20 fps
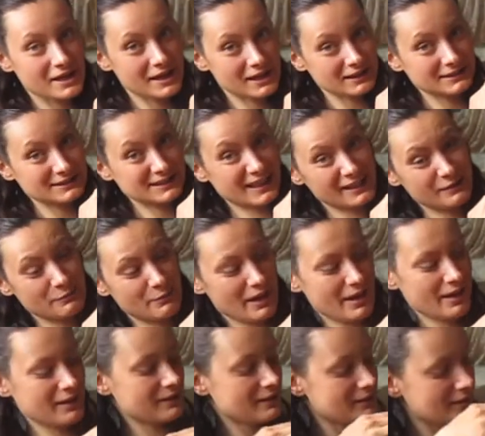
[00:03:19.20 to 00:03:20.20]
is kind of
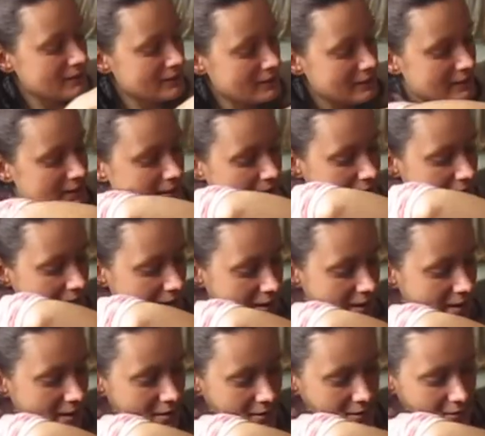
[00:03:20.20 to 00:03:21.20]
big.
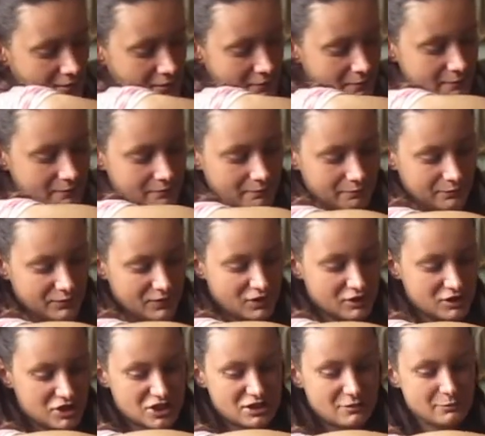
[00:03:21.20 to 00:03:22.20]
So
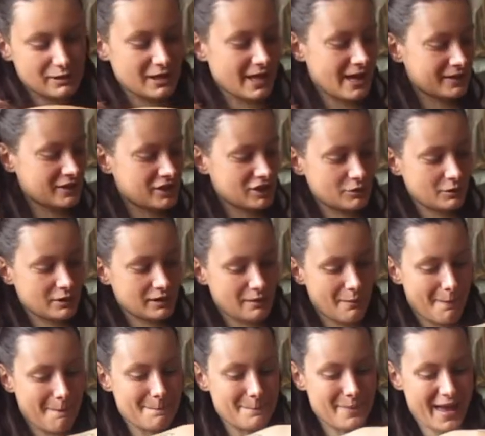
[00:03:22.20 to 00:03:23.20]
it's just a planter with
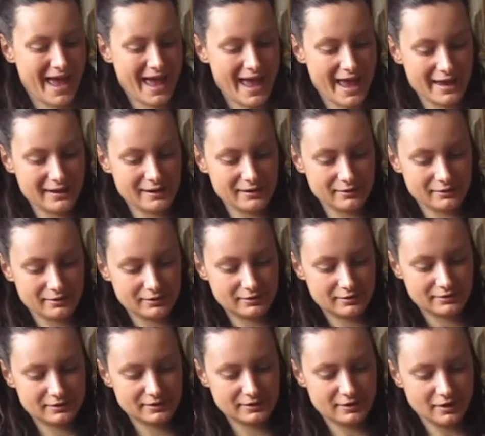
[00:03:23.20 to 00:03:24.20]
a bag
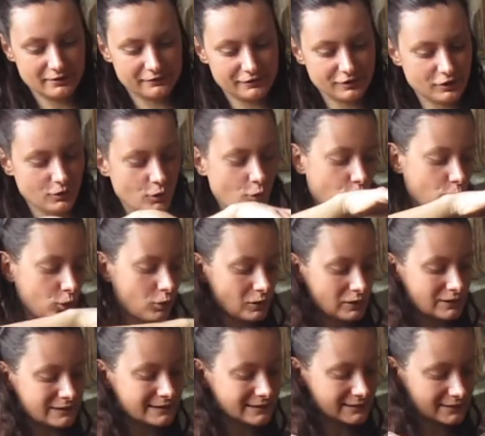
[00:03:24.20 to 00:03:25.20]
to cover the
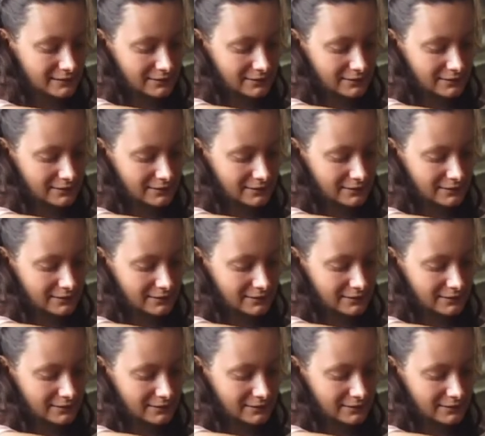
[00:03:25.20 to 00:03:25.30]
holes.